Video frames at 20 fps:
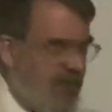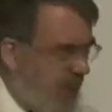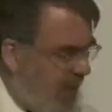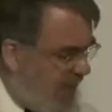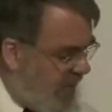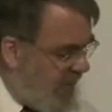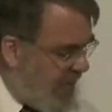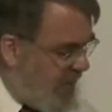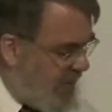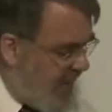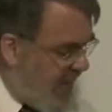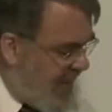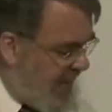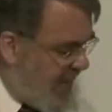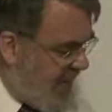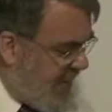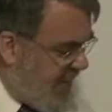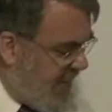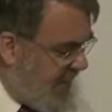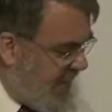Part
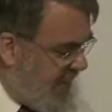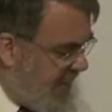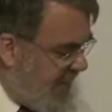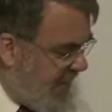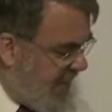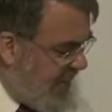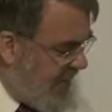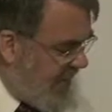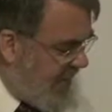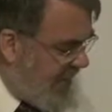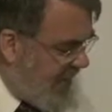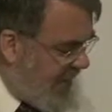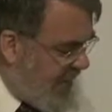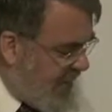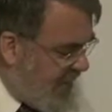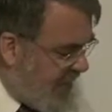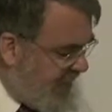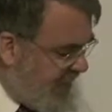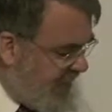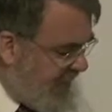B, the
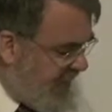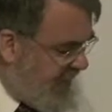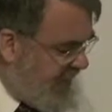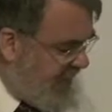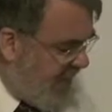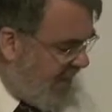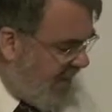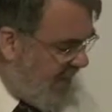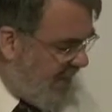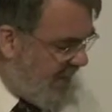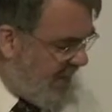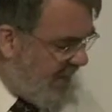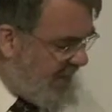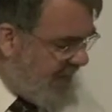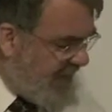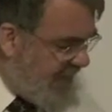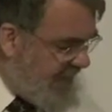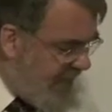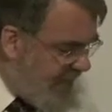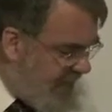95%
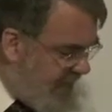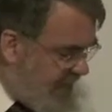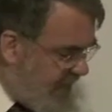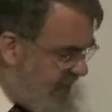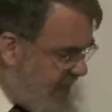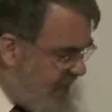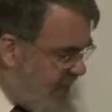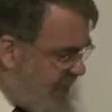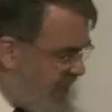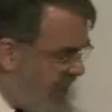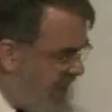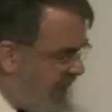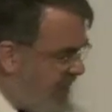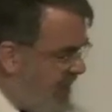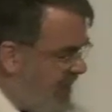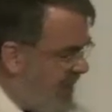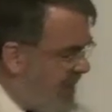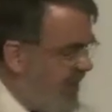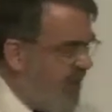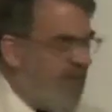confidence interval for the
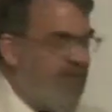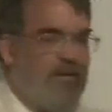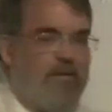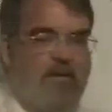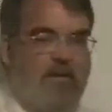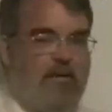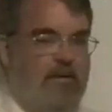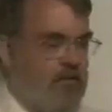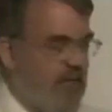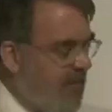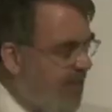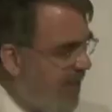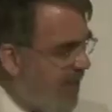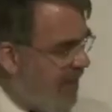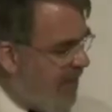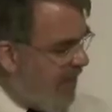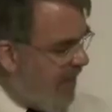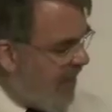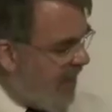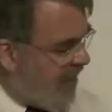population
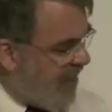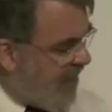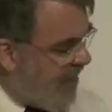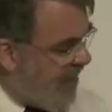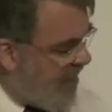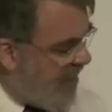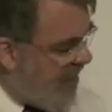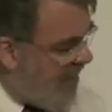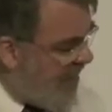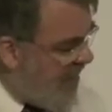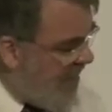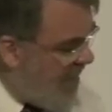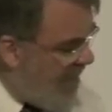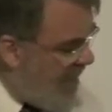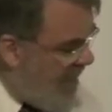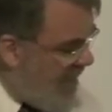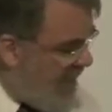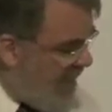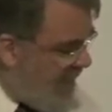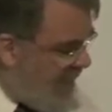regression
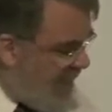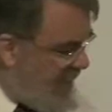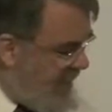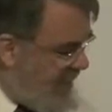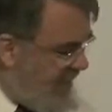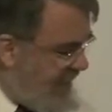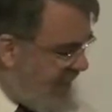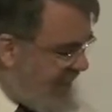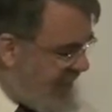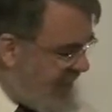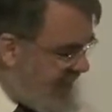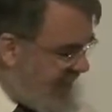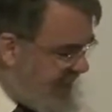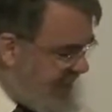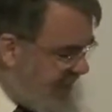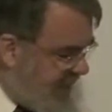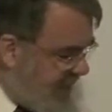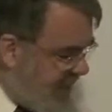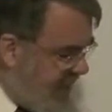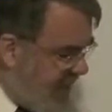
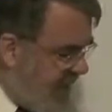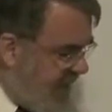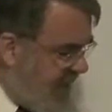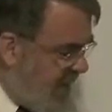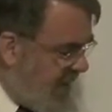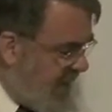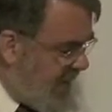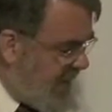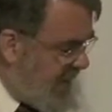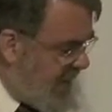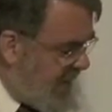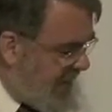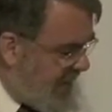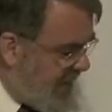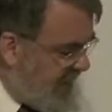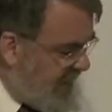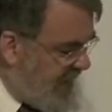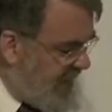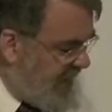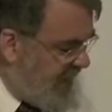coefficient
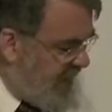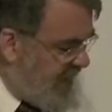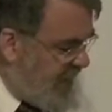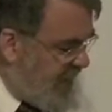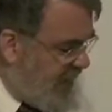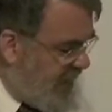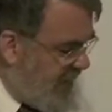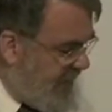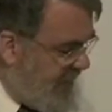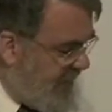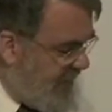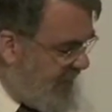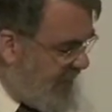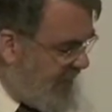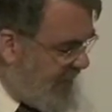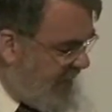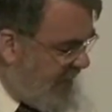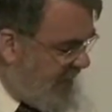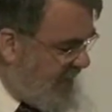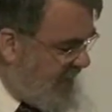is 0.20
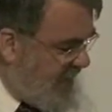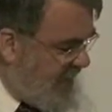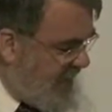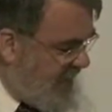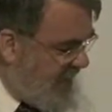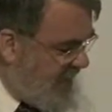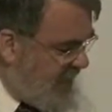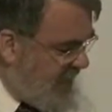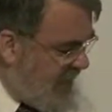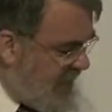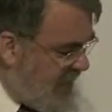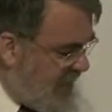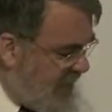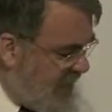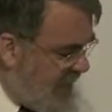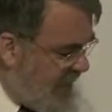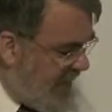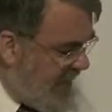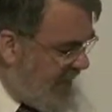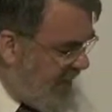to
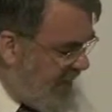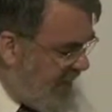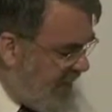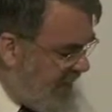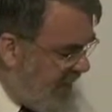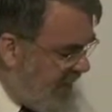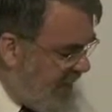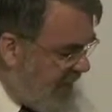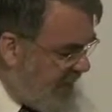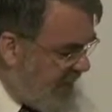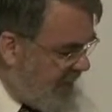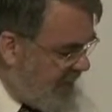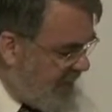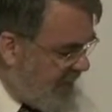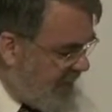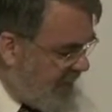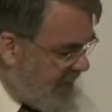1.30.